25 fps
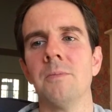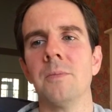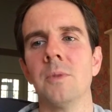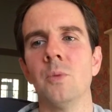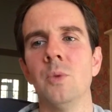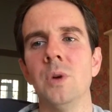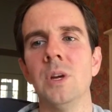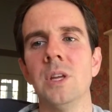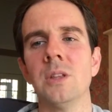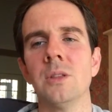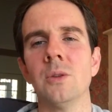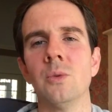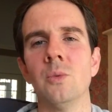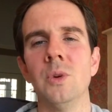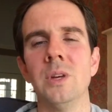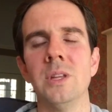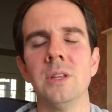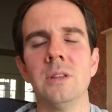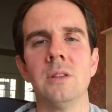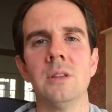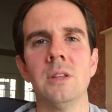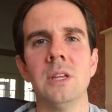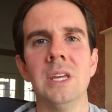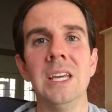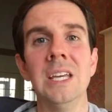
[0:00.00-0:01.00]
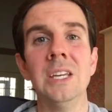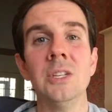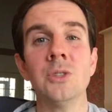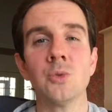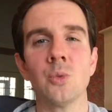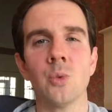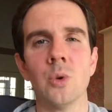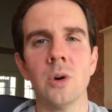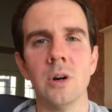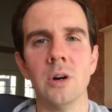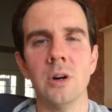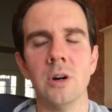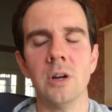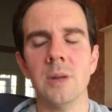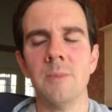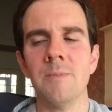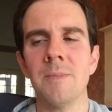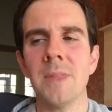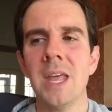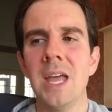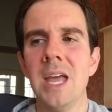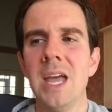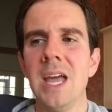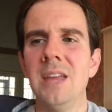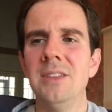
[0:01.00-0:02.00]
with his word.
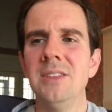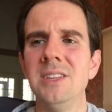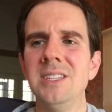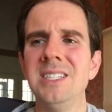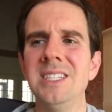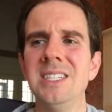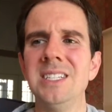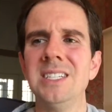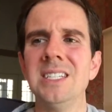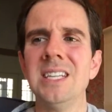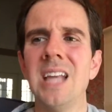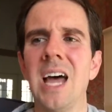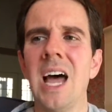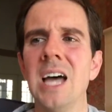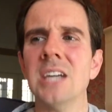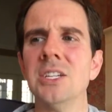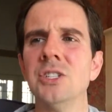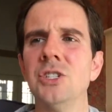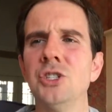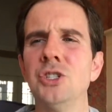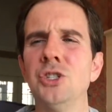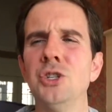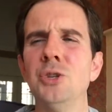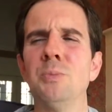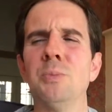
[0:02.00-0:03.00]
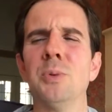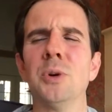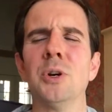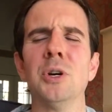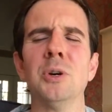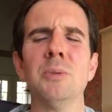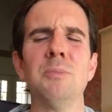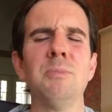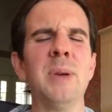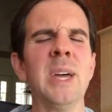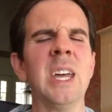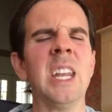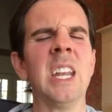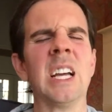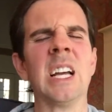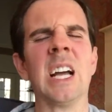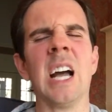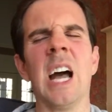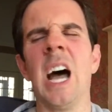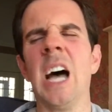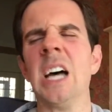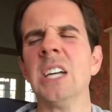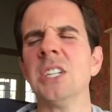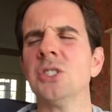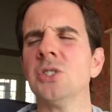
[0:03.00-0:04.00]
And this is not super
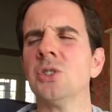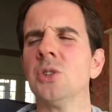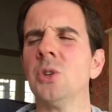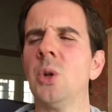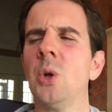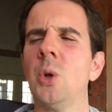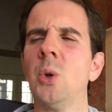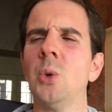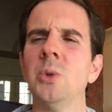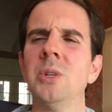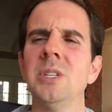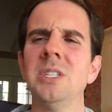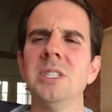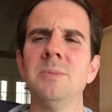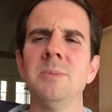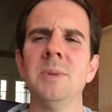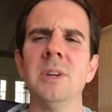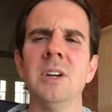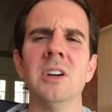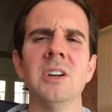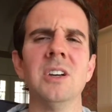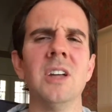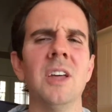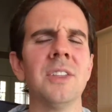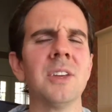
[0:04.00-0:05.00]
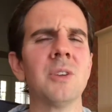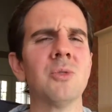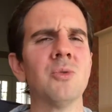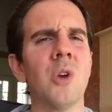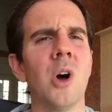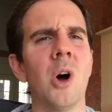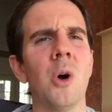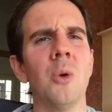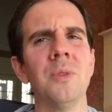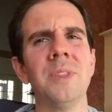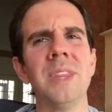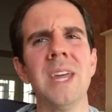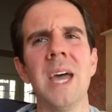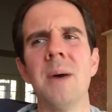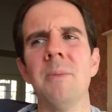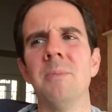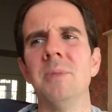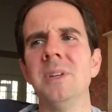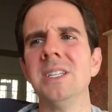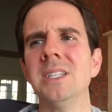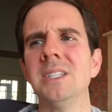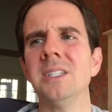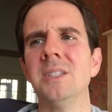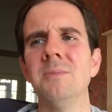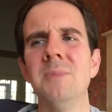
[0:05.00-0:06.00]
Pentecostal Holy Spirit, nothing wrong with that,
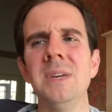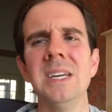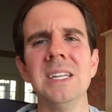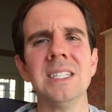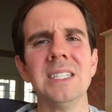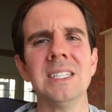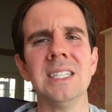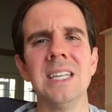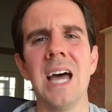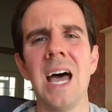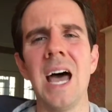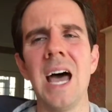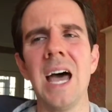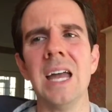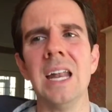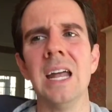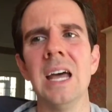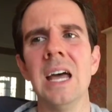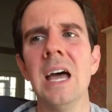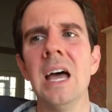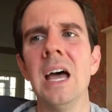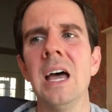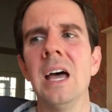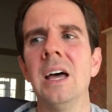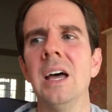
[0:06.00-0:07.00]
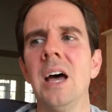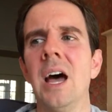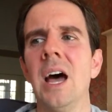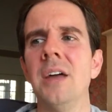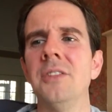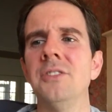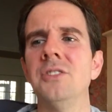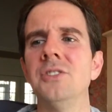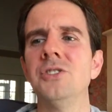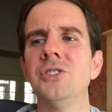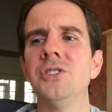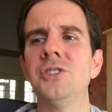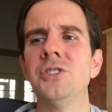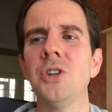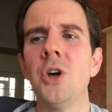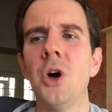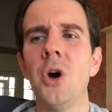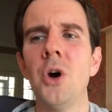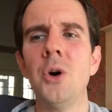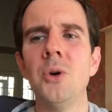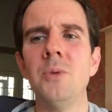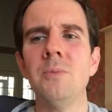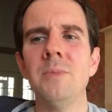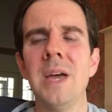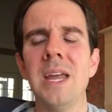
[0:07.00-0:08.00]
but to me it's not. There's
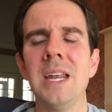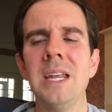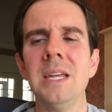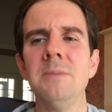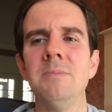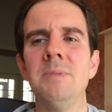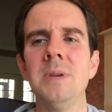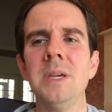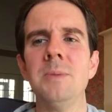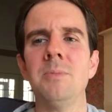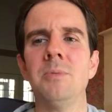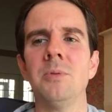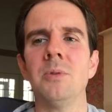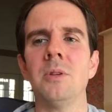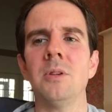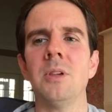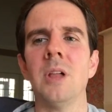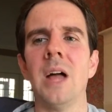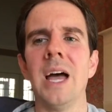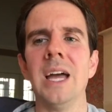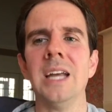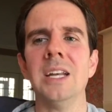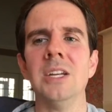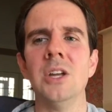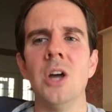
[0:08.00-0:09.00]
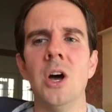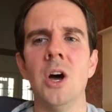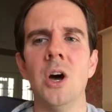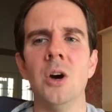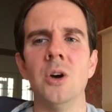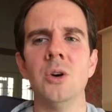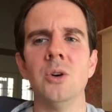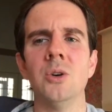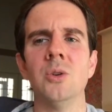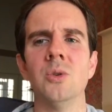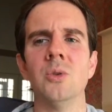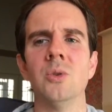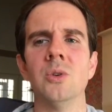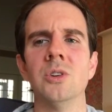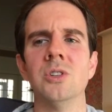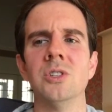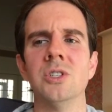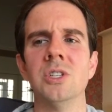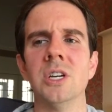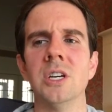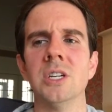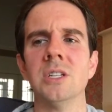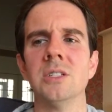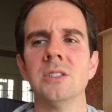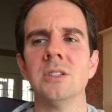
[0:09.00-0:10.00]
so many people I know who are
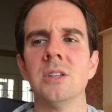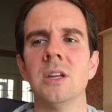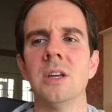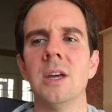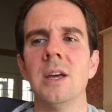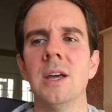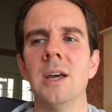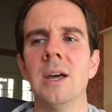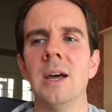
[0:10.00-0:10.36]
just